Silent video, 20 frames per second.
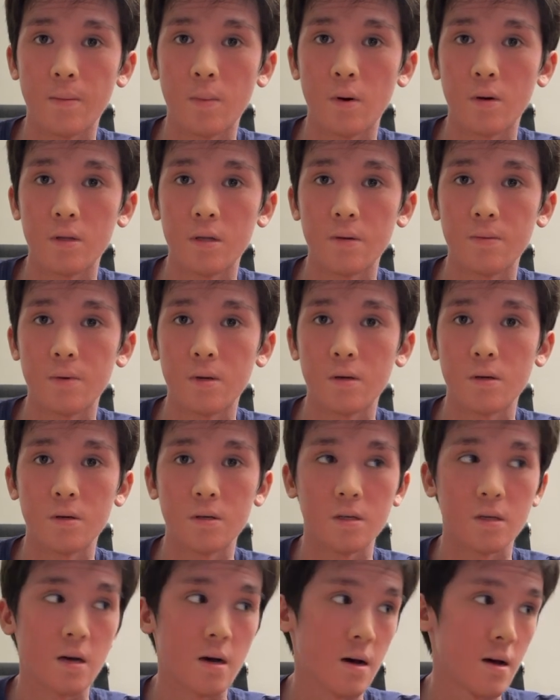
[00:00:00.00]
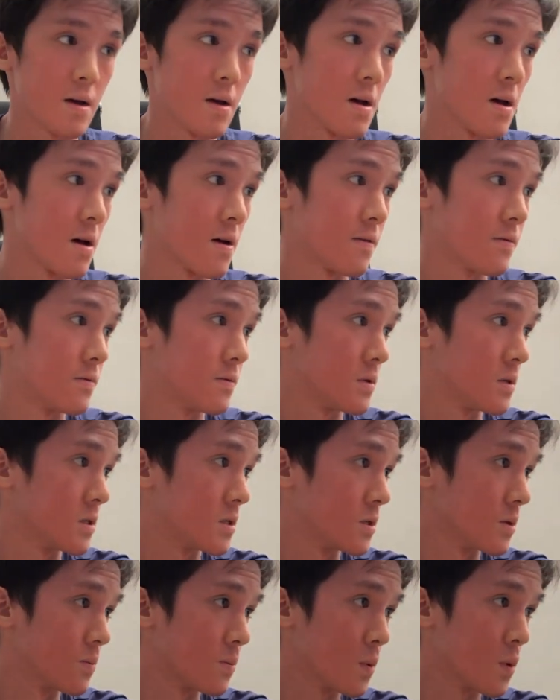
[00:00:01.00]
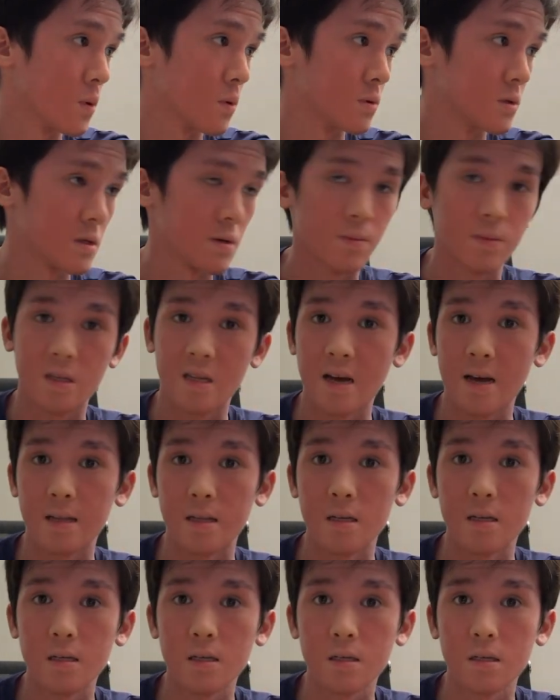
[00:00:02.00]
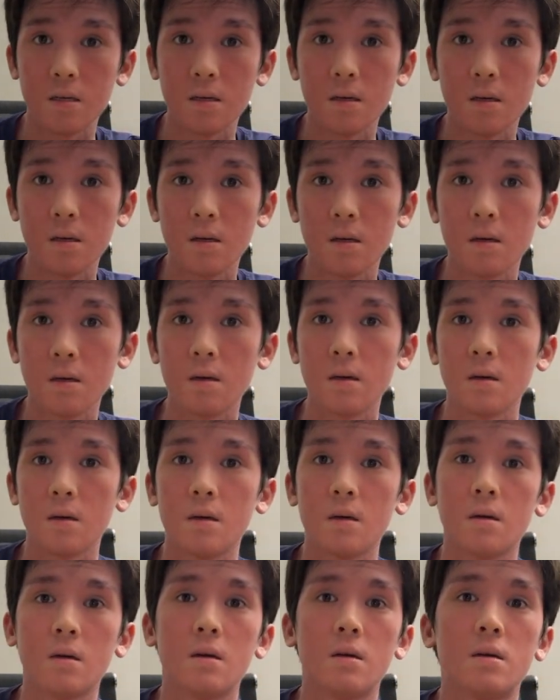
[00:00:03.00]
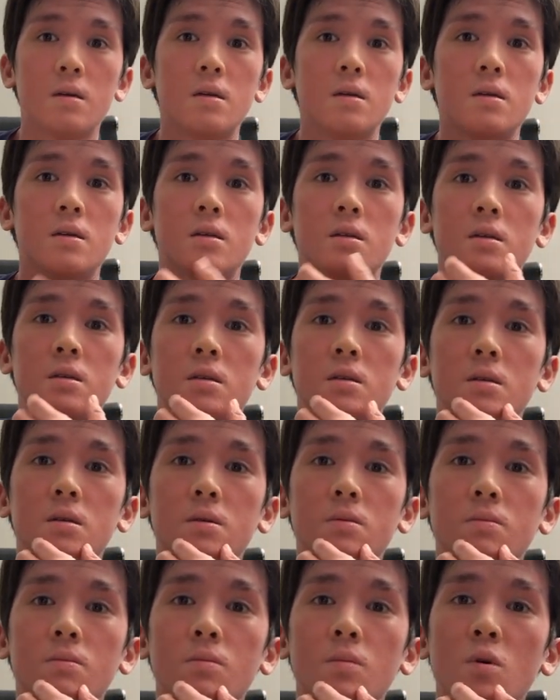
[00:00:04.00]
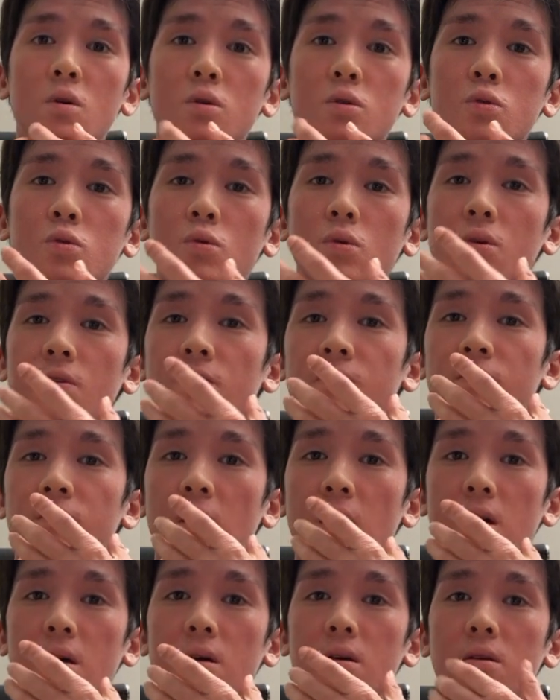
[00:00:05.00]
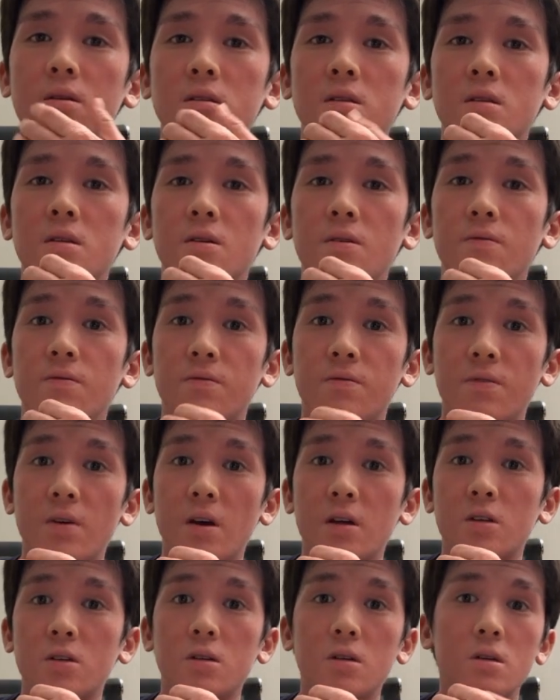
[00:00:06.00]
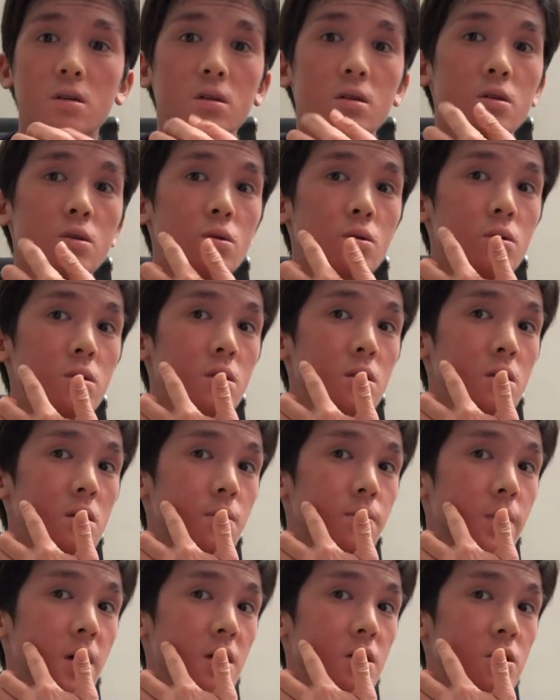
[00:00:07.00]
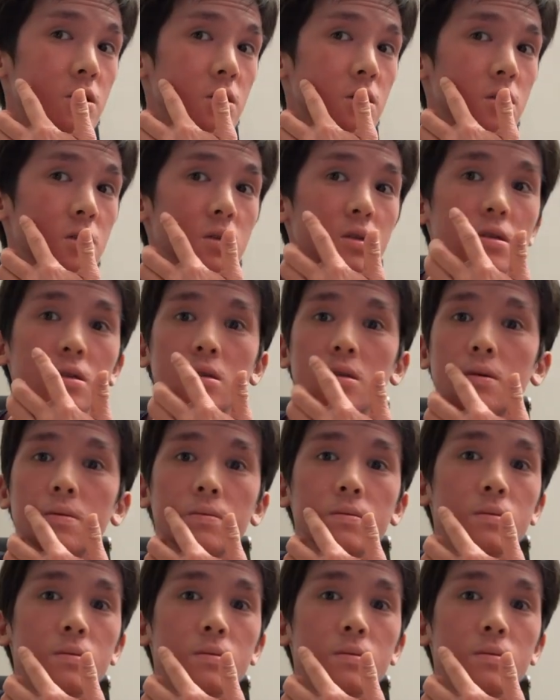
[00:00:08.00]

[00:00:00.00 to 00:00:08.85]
body because I have seborrheic is more to a fungus infection you see the patches